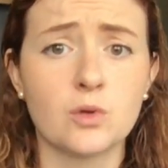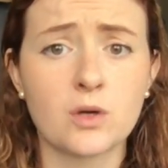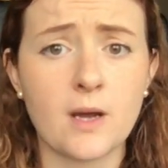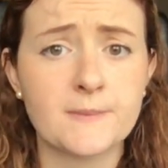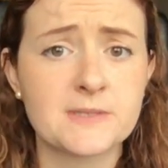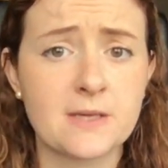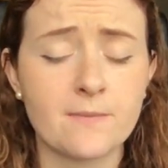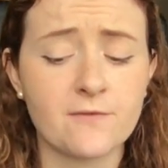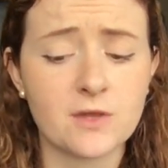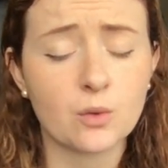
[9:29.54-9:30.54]
look up
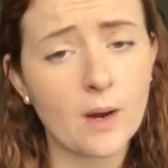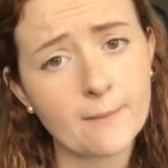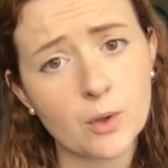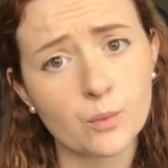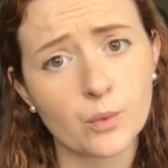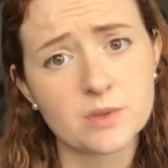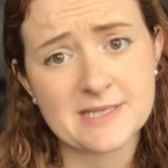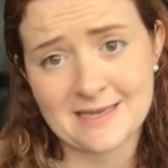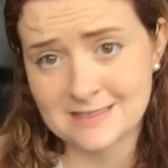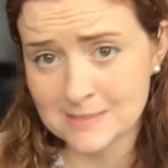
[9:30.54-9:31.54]
some of the grammar
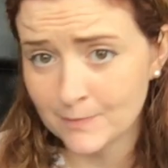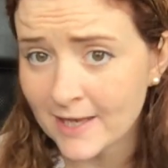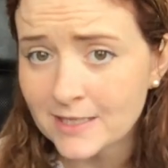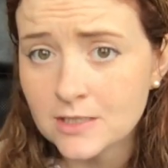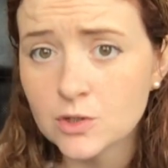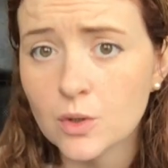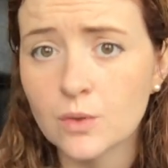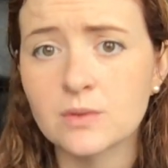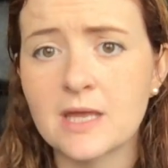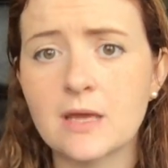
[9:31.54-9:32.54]
rules explained in your
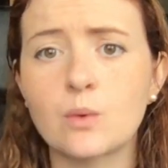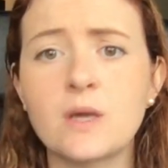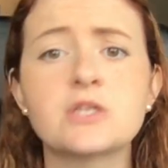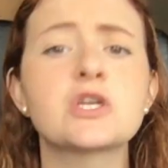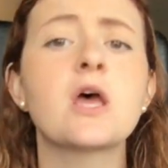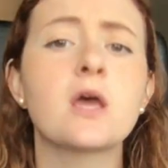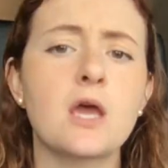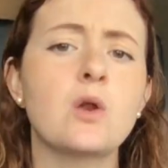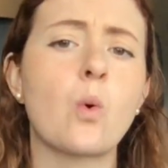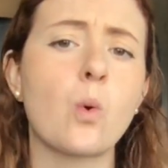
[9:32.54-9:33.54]
own language
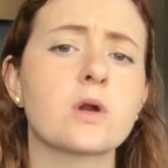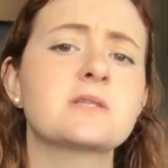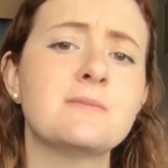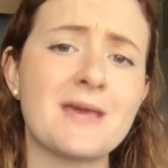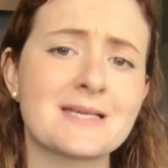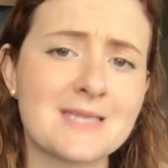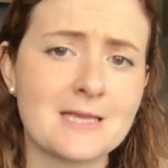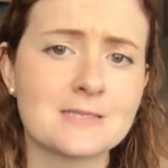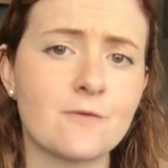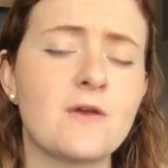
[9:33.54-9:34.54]
in order to make
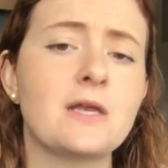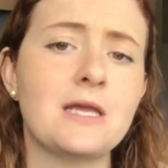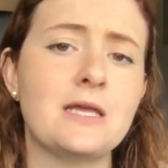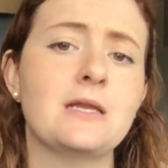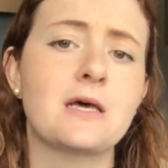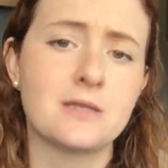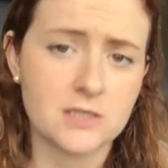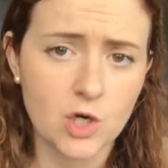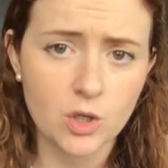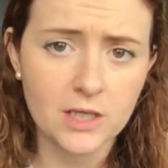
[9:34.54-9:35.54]
sense of it in
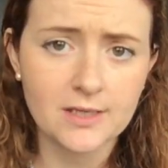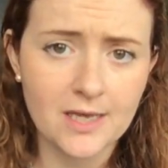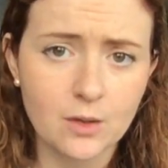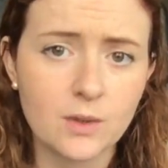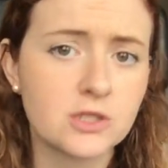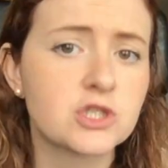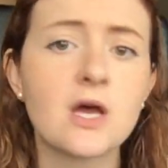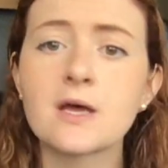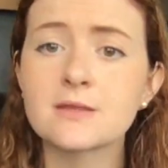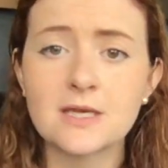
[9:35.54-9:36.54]
the target language.
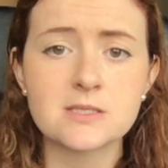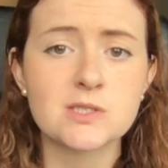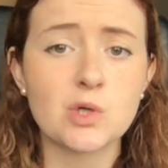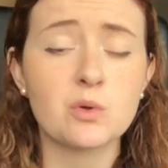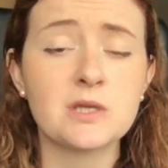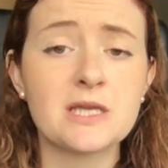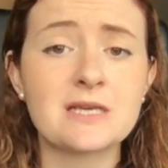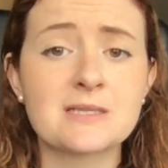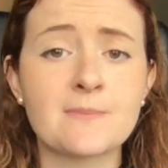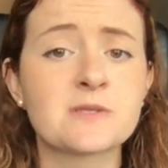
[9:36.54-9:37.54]
That's totally
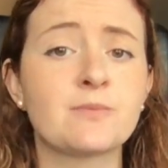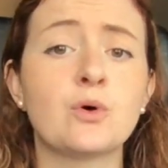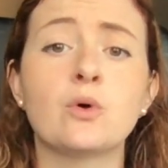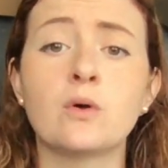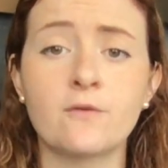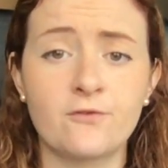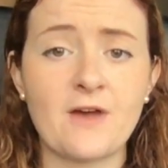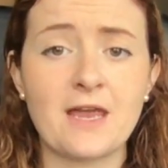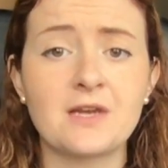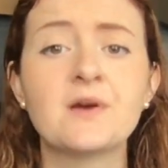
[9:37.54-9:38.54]
acceptable,
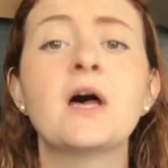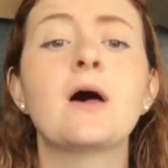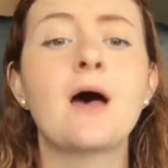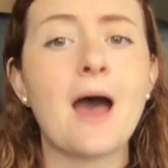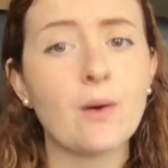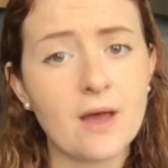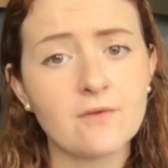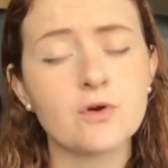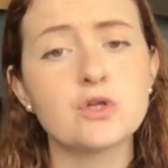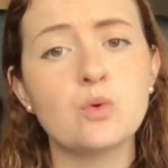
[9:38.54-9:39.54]
fine.
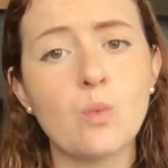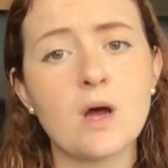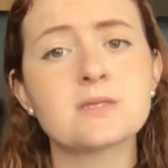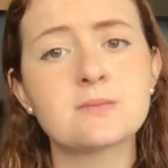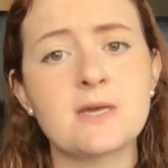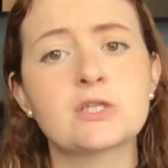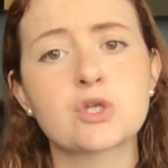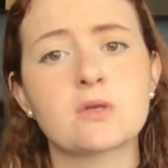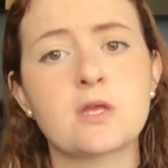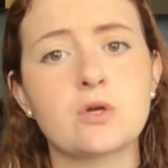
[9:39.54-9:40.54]
However, you want to make
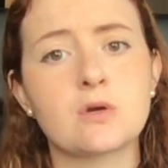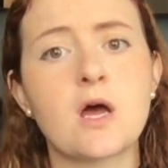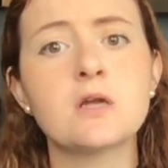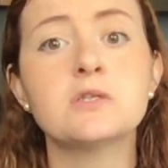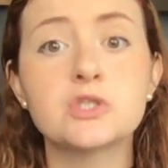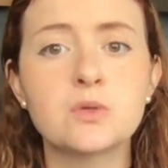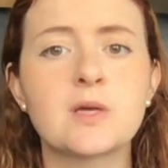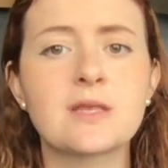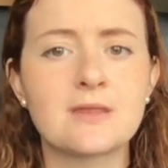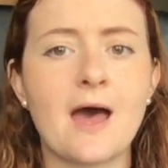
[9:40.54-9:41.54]
sure that you're not
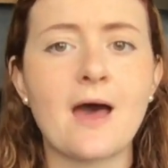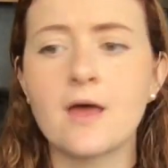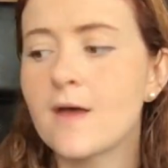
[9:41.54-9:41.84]
doing that